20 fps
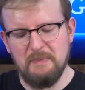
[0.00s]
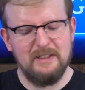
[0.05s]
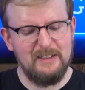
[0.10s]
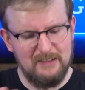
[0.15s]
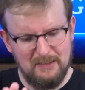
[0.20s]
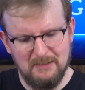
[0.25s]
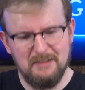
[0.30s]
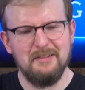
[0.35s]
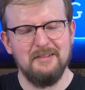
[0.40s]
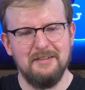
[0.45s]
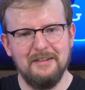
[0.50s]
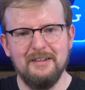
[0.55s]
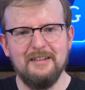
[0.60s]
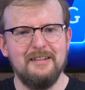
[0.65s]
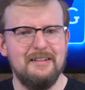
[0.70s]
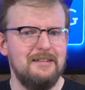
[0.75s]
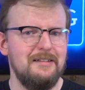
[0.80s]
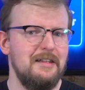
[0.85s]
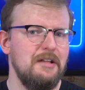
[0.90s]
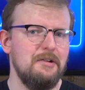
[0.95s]
but
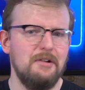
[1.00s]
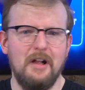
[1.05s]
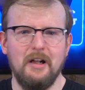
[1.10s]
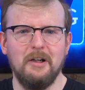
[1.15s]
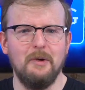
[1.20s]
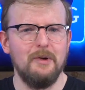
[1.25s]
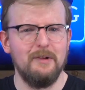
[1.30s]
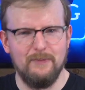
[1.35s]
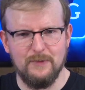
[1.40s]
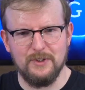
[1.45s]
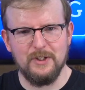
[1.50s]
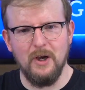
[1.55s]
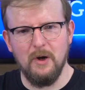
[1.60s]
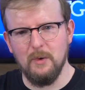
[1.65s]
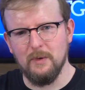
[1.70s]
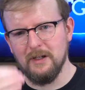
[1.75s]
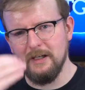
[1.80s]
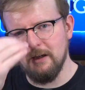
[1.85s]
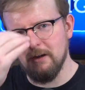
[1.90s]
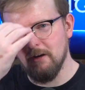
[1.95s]
they're not going for
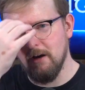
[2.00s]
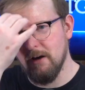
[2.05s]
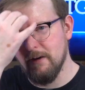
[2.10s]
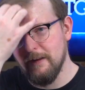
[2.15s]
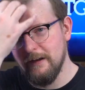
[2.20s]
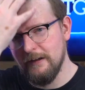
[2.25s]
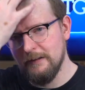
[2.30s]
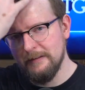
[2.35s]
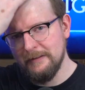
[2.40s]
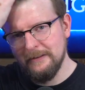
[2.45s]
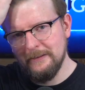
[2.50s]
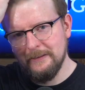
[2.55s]
tone here, are they?